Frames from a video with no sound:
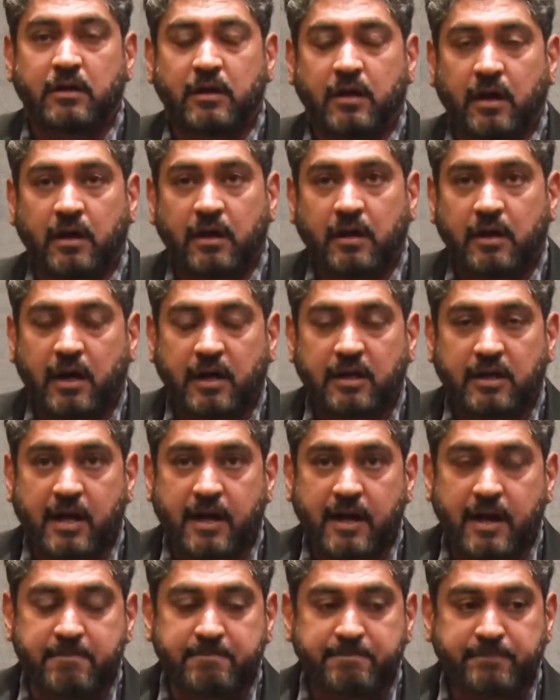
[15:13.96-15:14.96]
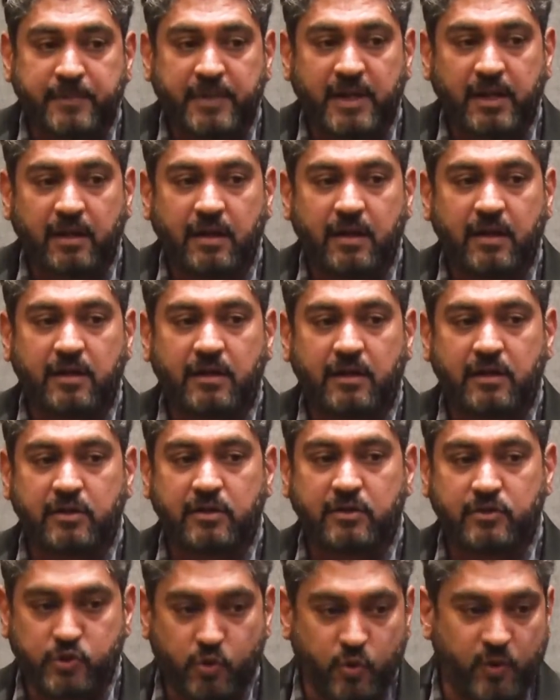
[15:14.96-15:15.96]
uh, a company
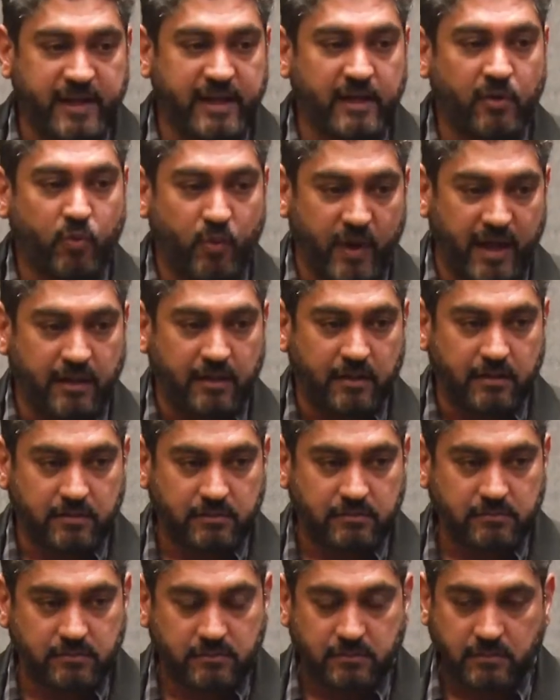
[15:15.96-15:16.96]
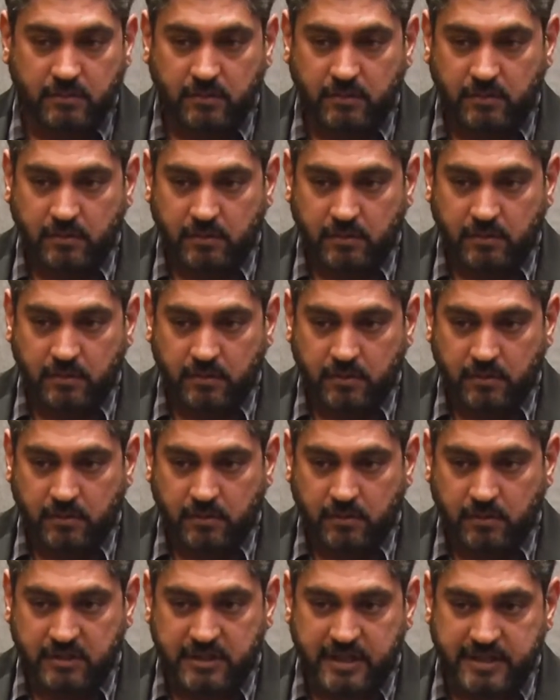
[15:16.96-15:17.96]
doing well
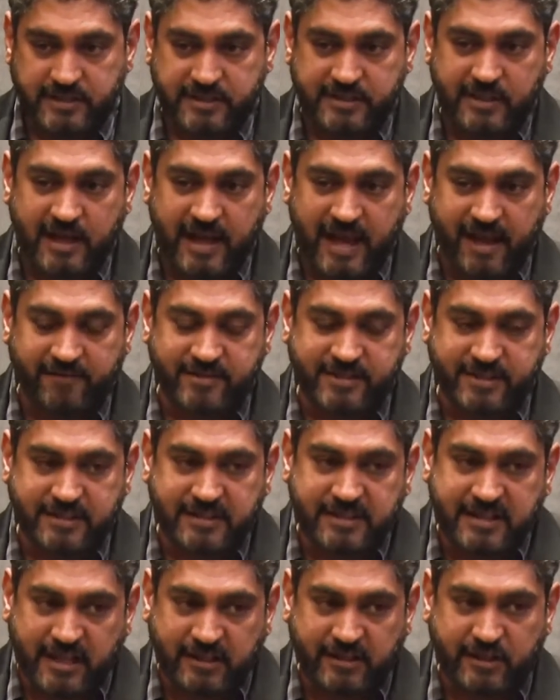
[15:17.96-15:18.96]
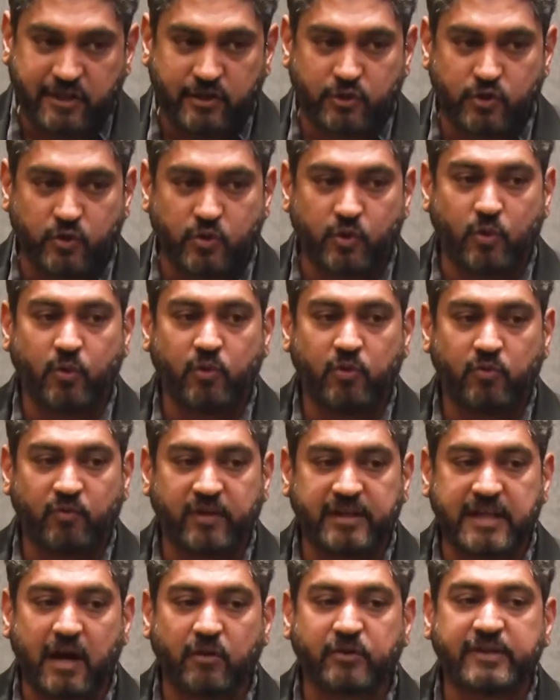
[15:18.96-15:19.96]
does not has nothing to do
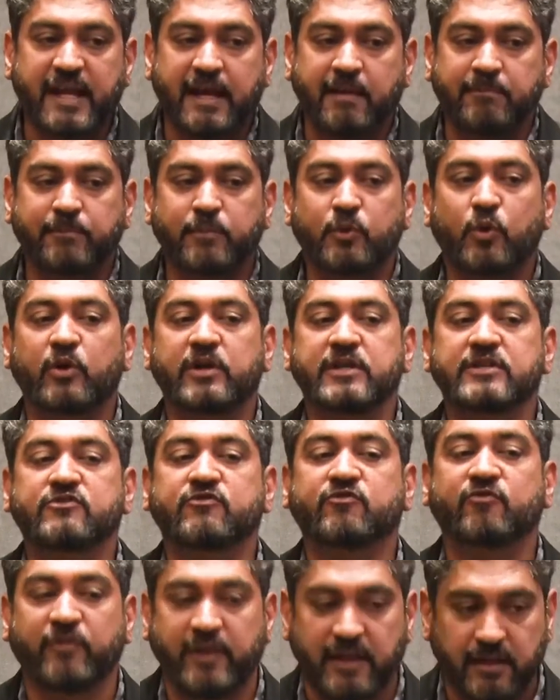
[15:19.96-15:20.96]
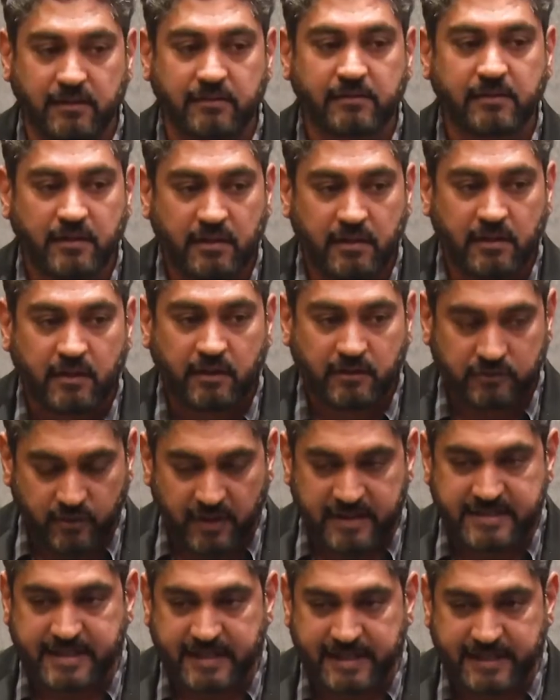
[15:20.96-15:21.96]
with how the employees feel. So
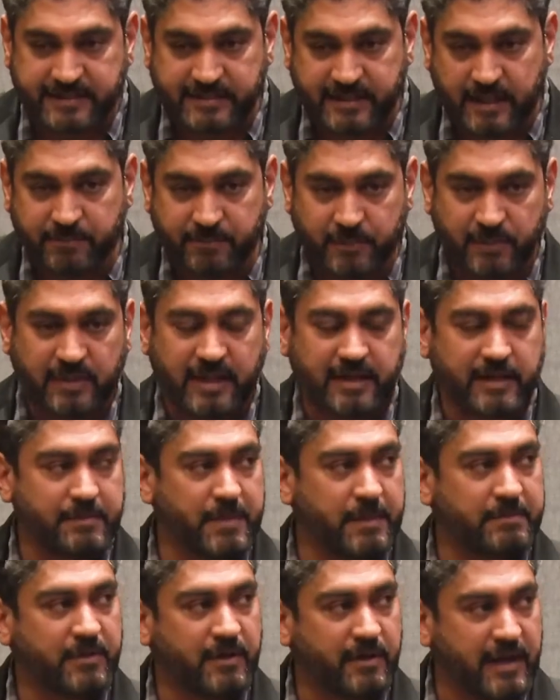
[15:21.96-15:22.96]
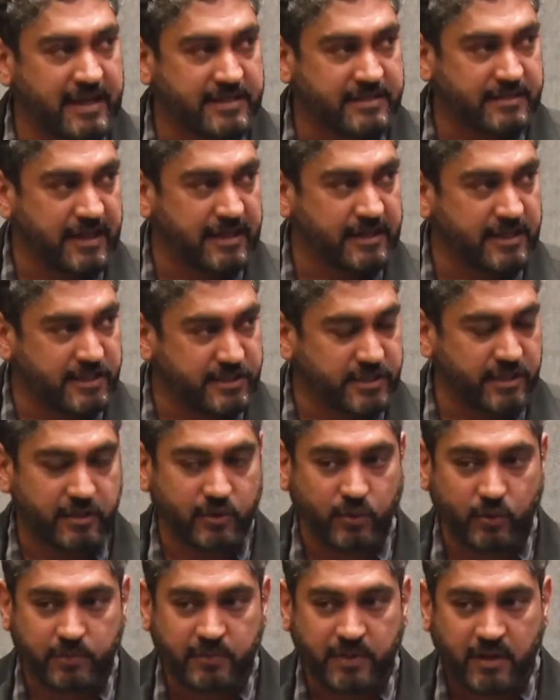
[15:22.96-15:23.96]
as an example, I remember as, at
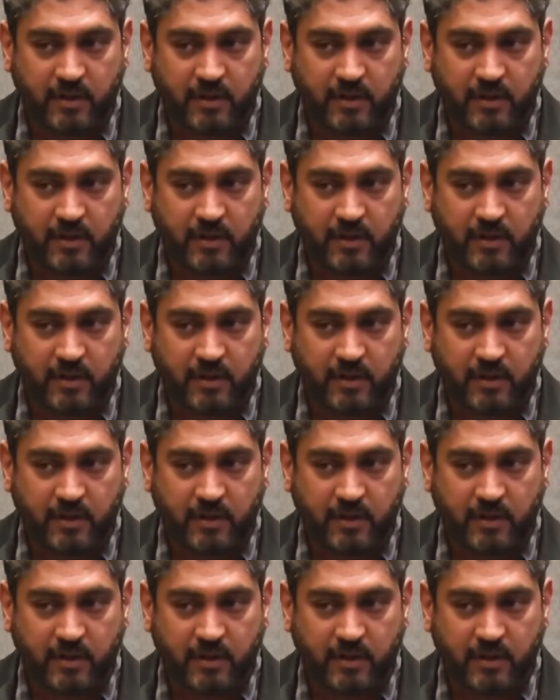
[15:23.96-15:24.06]
ECQ,